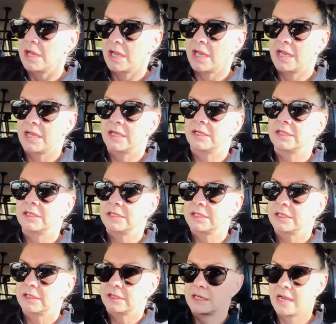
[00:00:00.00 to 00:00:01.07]

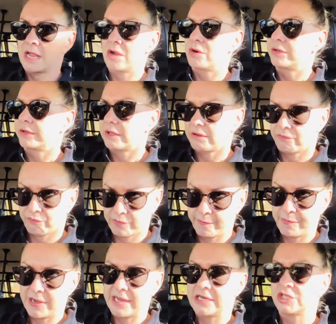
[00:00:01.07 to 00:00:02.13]
and now the
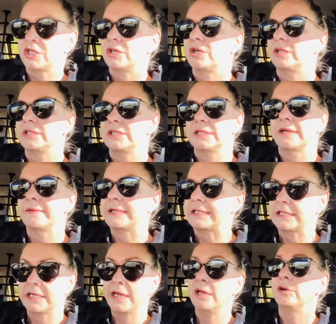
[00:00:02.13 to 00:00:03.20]
whiplash and all this are like
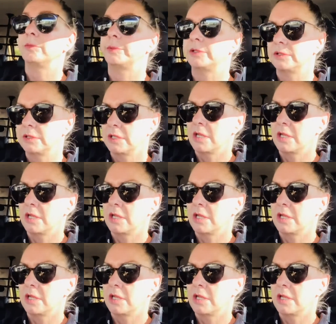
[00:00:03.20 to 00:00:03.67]
terrible.